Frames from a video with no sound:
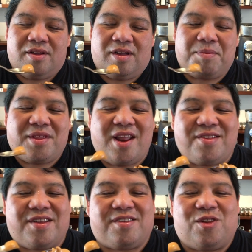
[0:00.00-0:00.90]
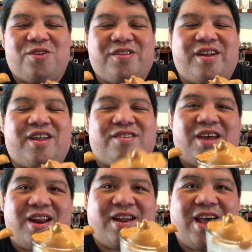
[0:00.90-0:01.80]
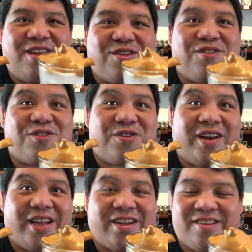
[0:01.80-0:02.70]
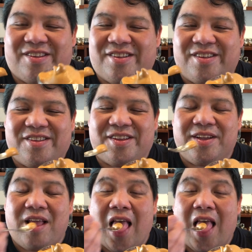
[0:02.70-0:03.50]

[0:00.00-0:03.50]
I mean, the nice thing is it looks like it's got a kind of dessert-like consistency.